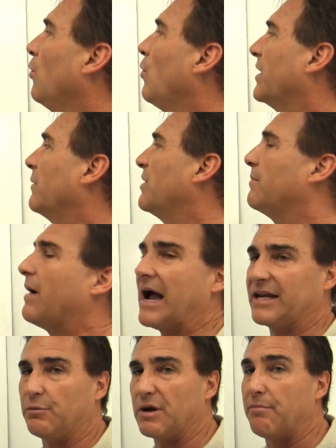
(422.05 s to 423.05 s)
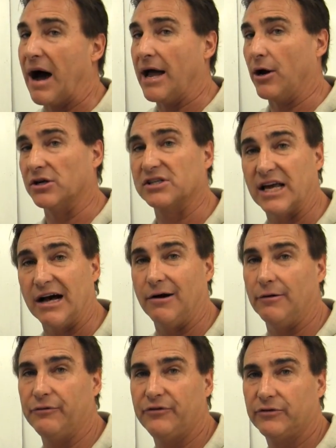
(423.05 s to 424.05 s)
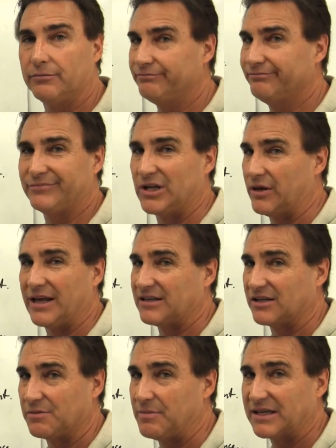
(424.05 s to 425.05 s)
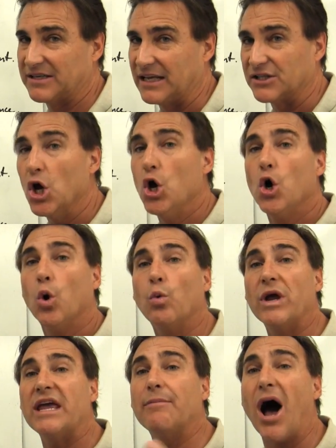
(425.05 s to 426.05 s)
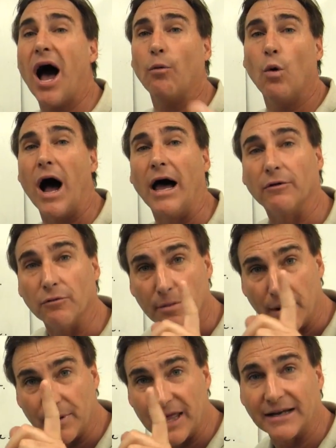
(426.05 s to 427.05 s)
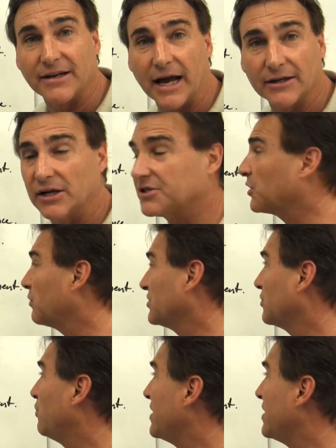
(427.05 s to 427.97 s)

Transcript: What did we buy? Did we buy ourselves? No, that doesn't make sense. We bought what? Remember that diagnostic question.